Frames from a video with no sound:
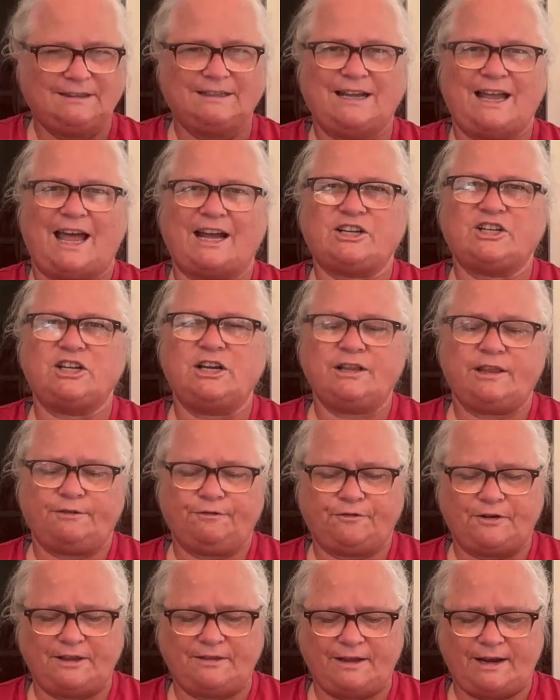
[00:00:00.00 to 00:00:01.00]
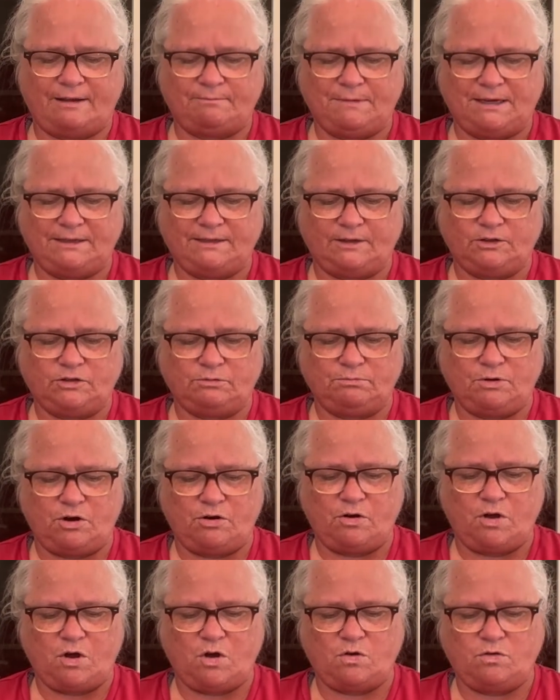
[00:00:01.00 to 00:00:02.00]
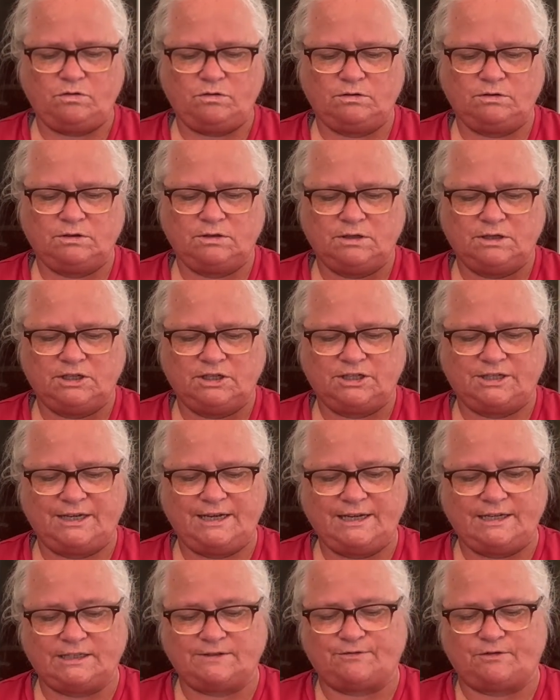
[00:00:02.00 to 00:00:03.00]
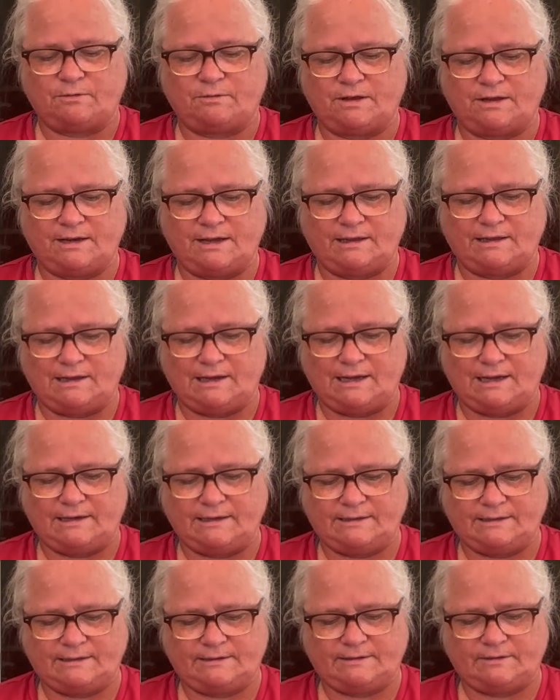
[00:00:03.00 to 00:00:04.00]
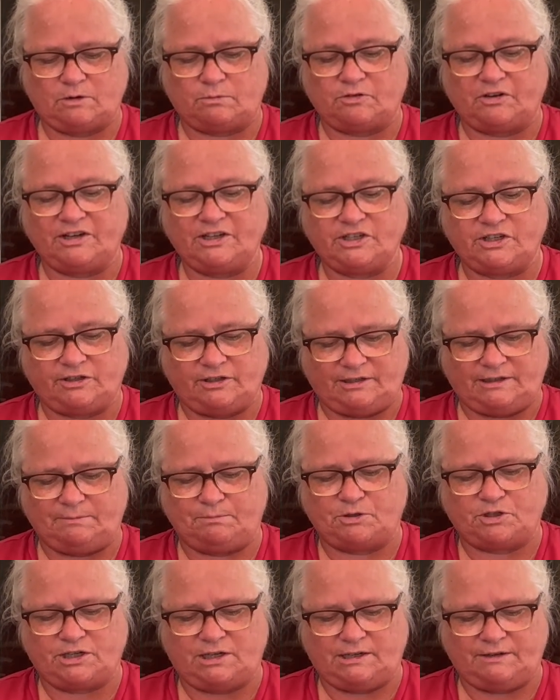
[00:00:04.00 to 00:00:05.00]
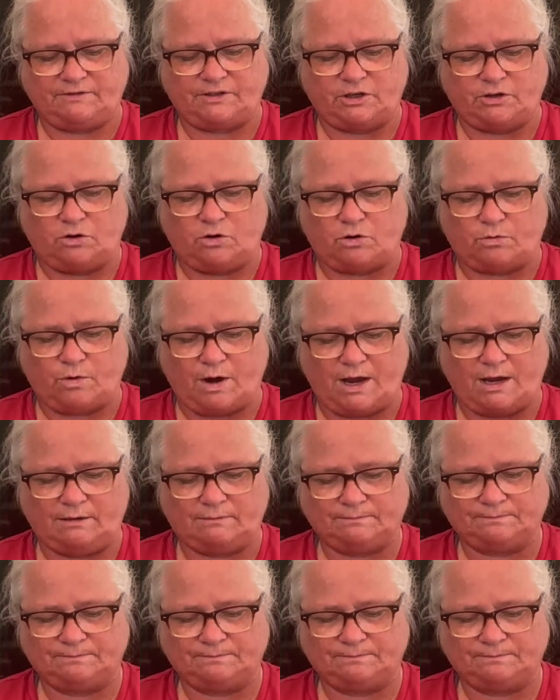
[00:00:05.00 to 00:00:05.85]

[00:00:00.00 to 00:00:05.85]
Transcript: Actually, the friend that I'm meeting tomorrow, she is from the Netherlands originally, but she lives in Norway.